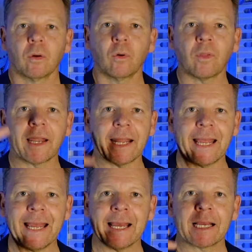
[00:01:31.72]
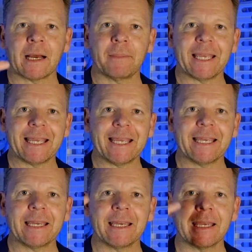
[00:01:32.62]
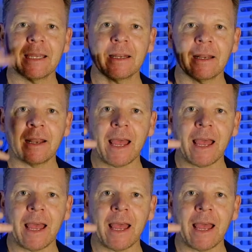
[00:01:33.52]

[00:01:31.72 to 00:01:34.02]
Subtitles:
All that air coming in and